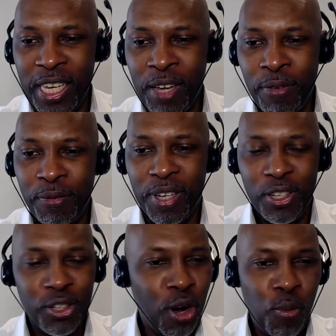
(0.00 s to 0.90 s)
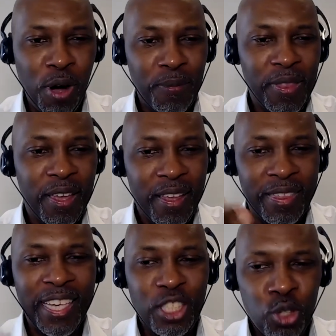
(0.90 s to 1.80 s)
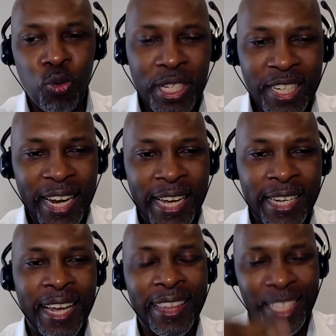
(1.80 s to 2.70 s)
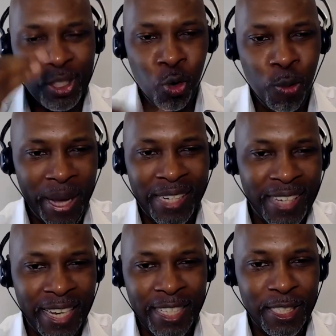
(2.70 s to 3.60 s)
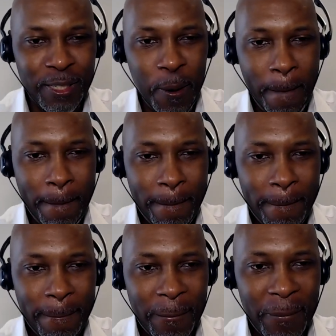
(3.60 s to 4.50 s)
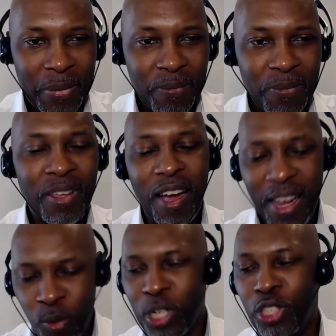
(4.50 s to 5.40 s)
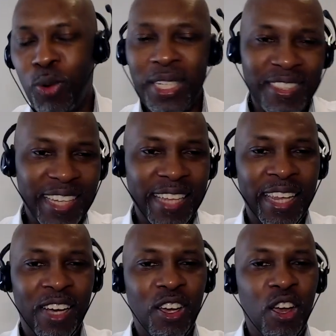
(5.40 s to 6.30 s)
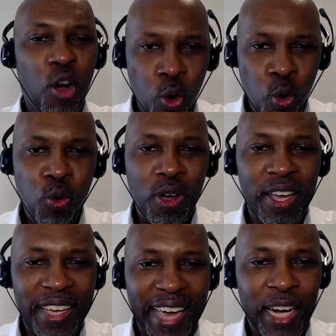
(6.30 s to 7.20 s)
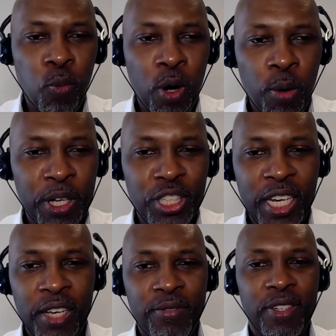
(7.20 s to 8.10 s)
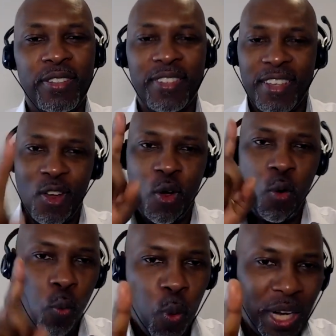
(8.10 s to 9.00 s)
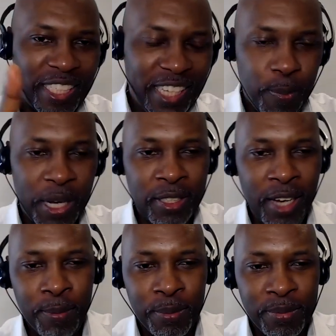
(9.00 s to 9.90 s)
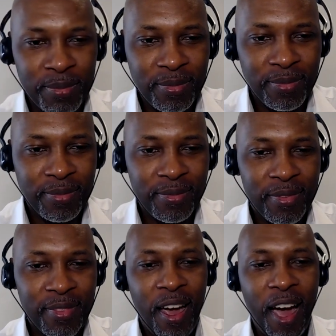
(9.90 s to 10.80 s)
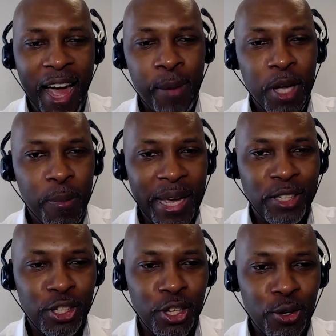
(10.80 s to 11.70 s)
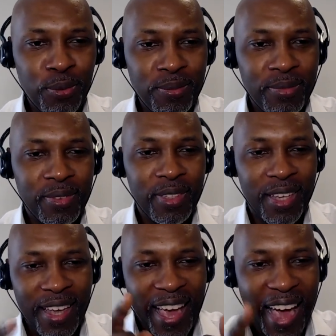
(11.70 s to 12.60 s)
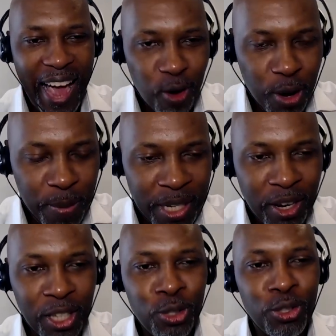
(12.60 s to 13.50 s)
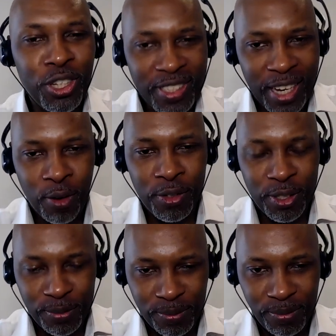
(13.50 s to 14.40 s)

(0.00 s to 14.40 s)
if, you know what, this has resonated and this all makes sense. Guys, I want you to understand that all can and will be achieved one step at a time. I am committed to you. How committed are you to yourselves?